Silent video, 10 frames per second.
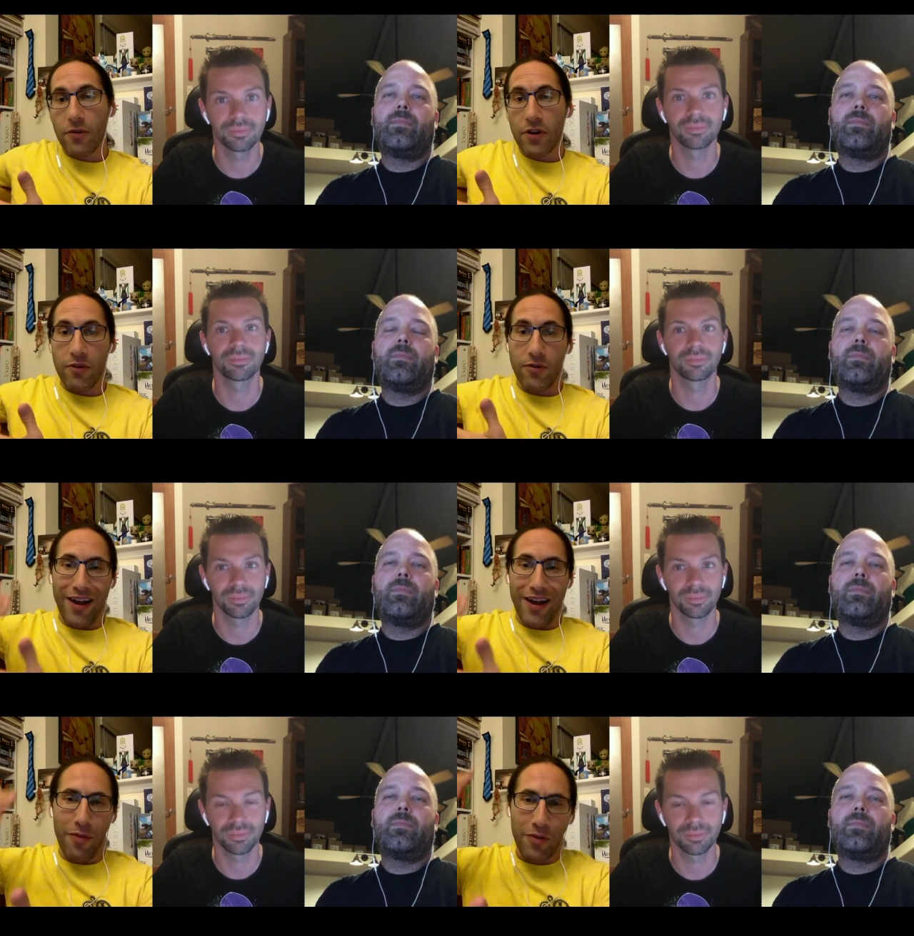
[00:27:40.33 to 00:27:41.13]
Speaker 1: Like,
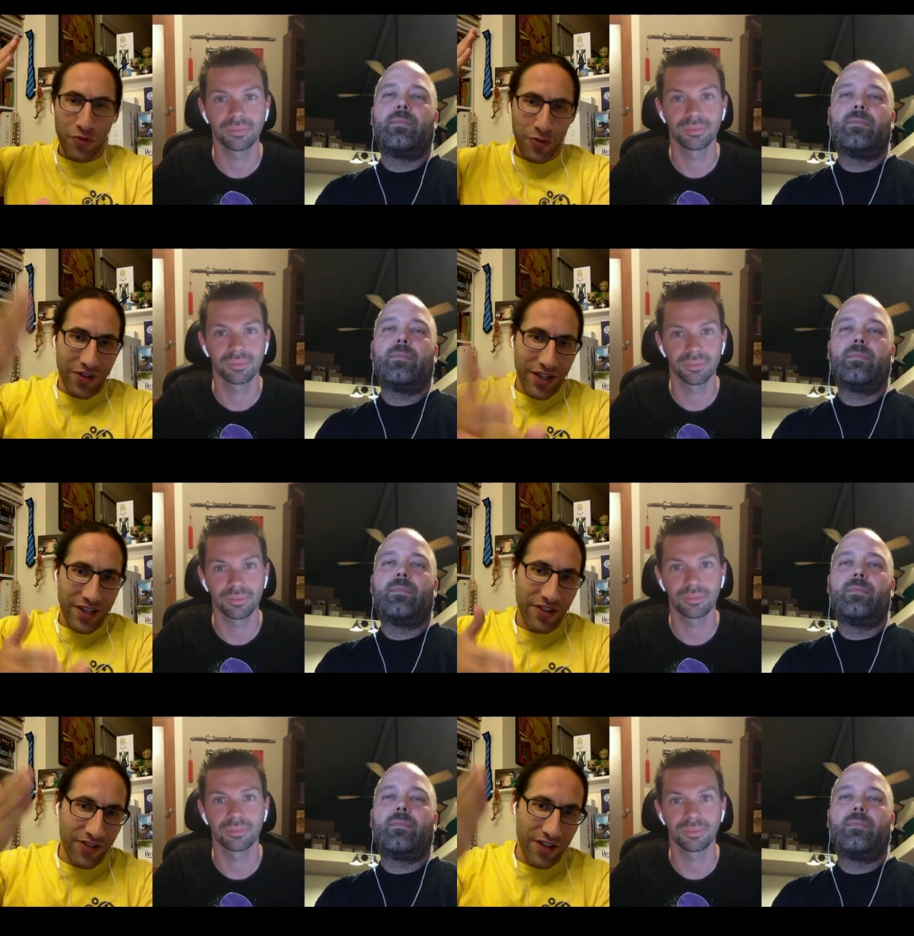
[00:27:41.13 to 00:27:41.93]
how much were you like,
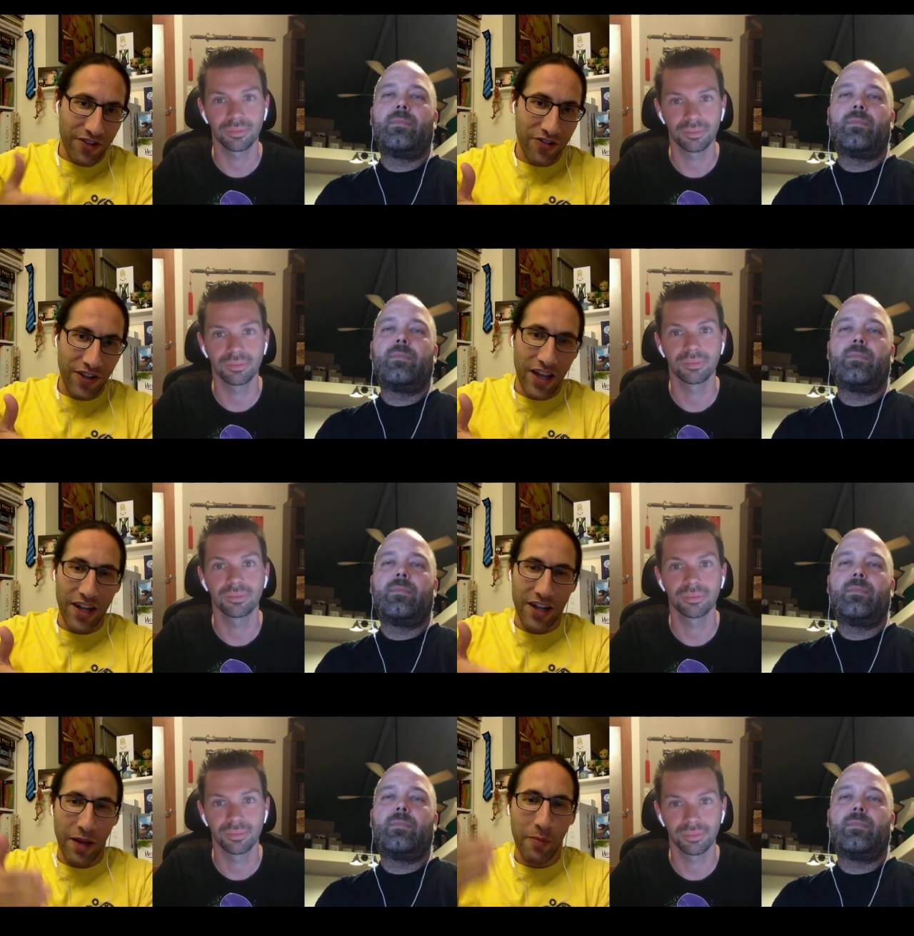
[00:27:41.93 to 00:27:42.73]
this is the
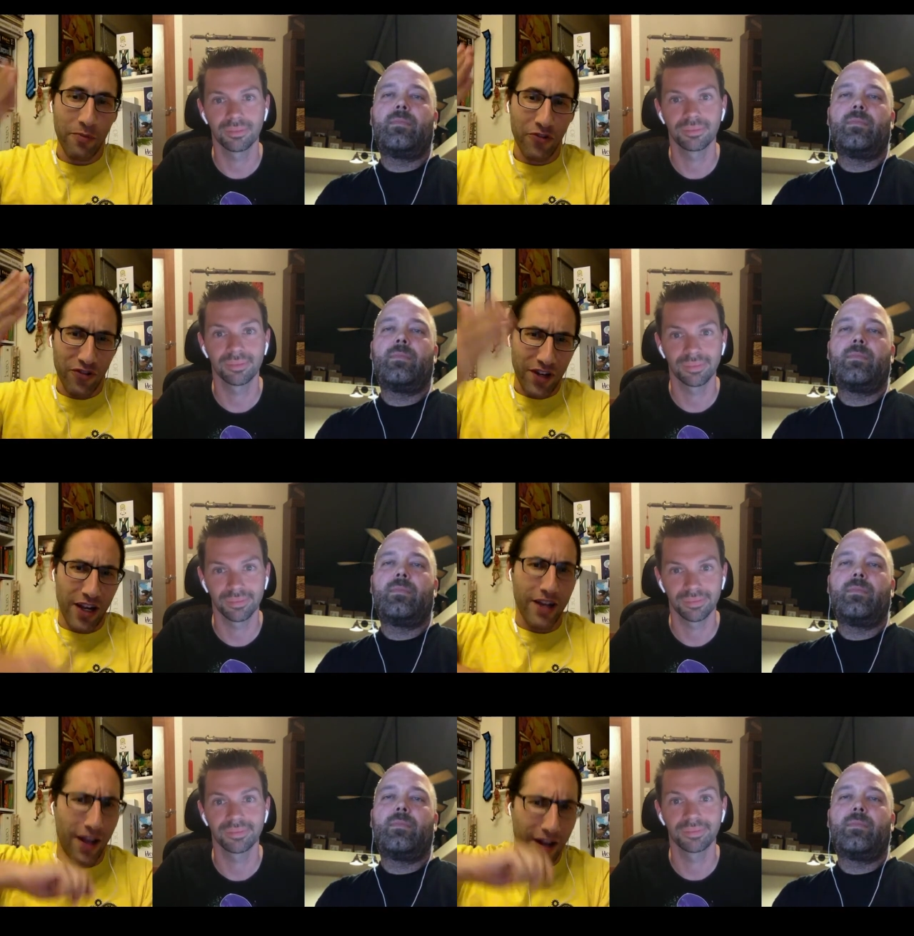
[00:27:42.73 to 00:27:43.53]
understanding? I mean, I'm sure
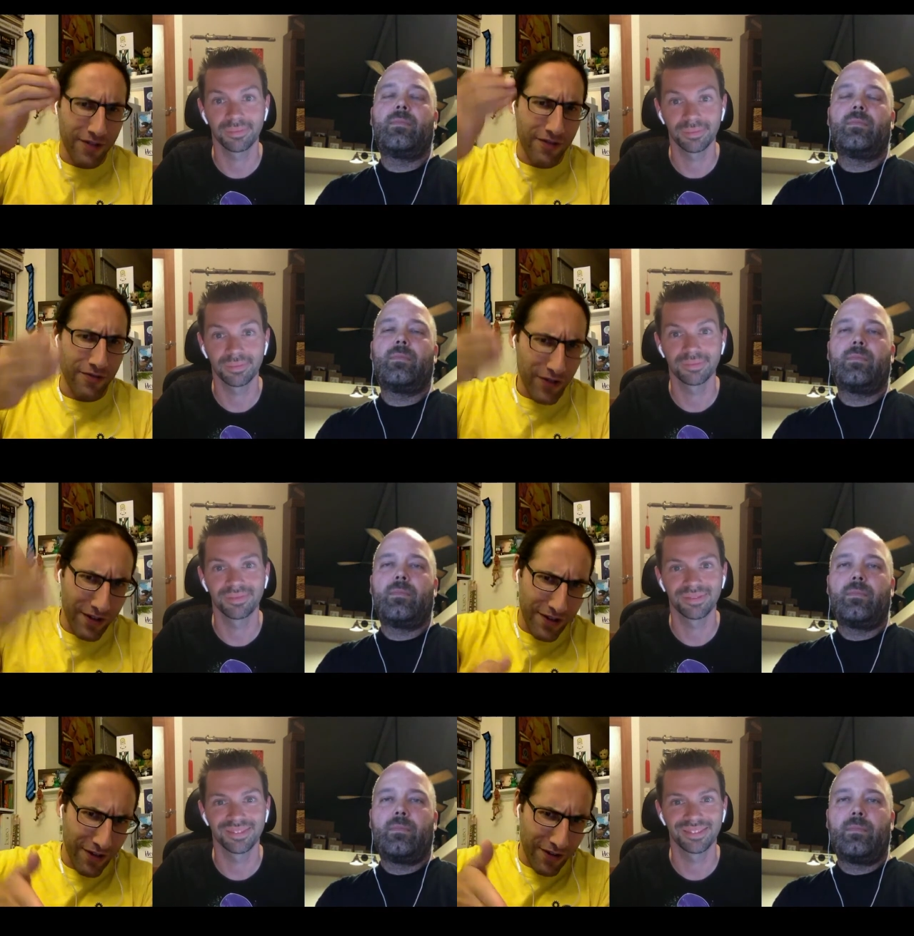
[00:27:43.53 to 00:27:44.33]
Nate had it
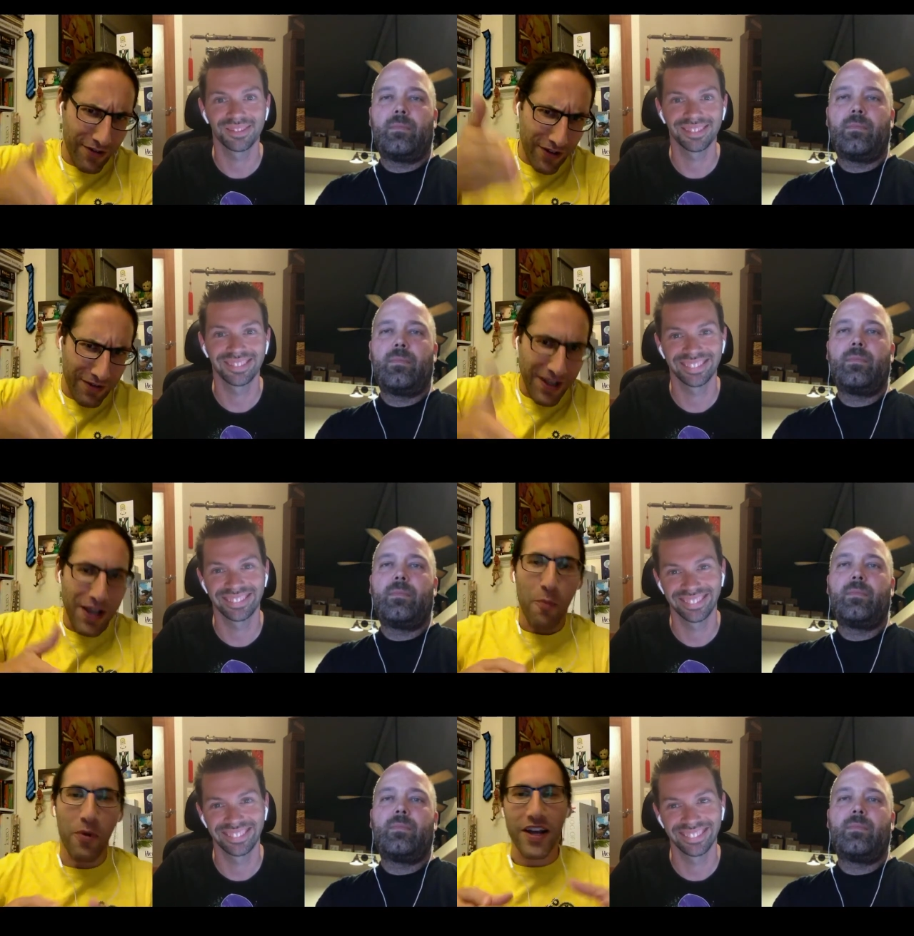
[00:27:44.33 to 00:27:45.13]
written, you know, he's like,
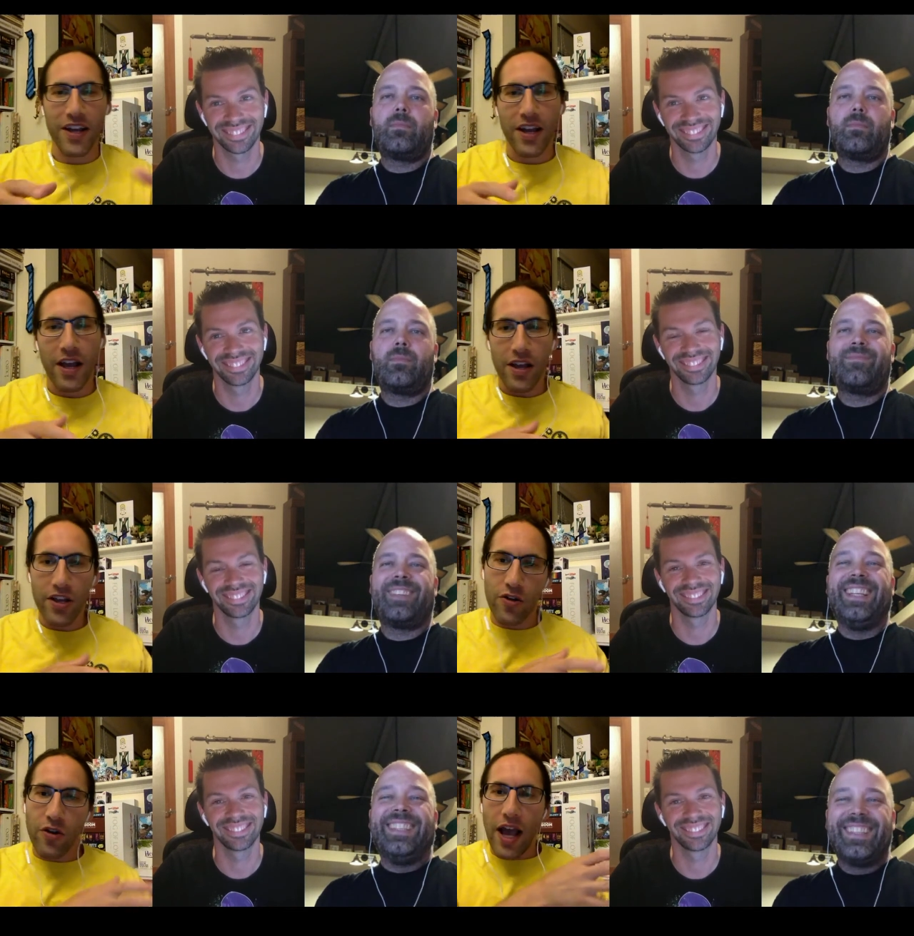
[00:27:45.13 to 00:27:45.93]
but like, you
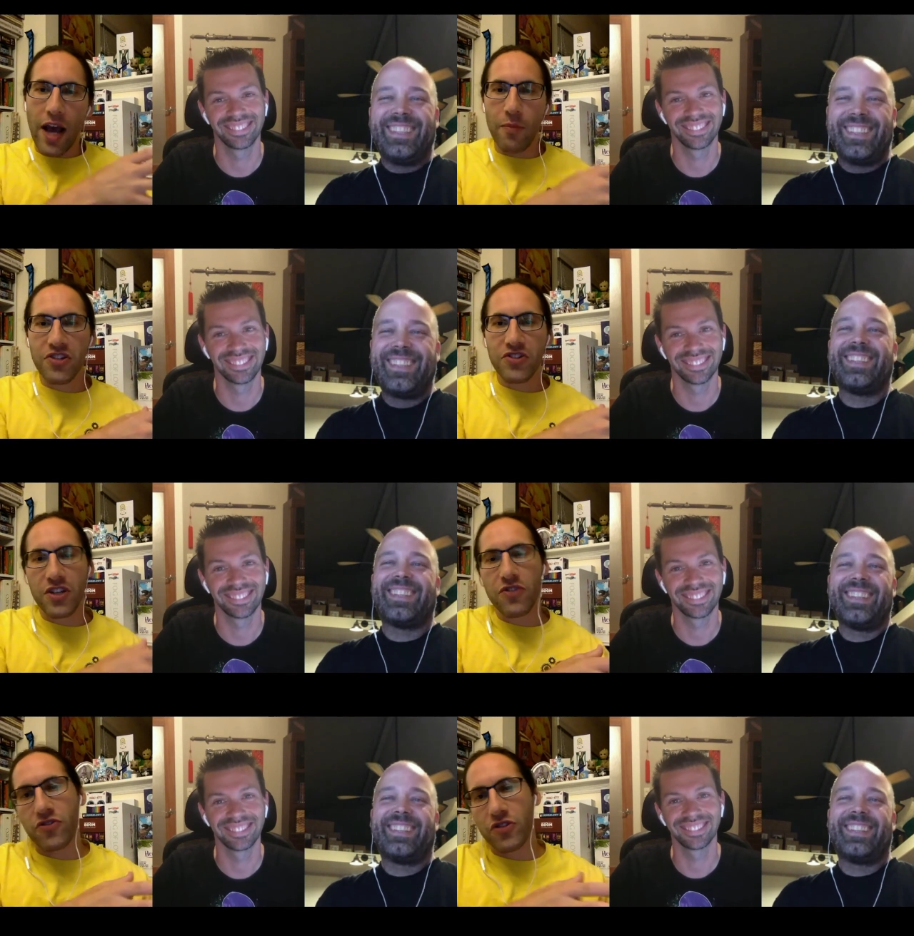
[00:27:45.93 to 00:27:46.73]
know, how much
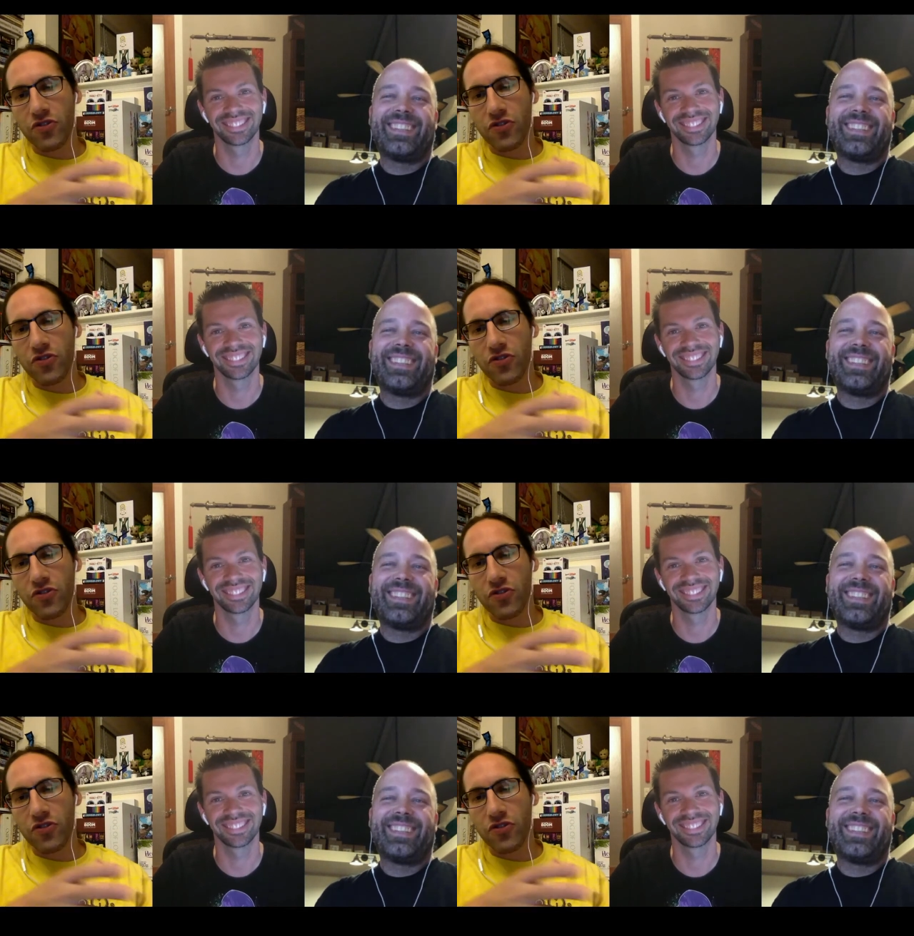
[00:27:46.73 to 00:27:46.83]
did you sort of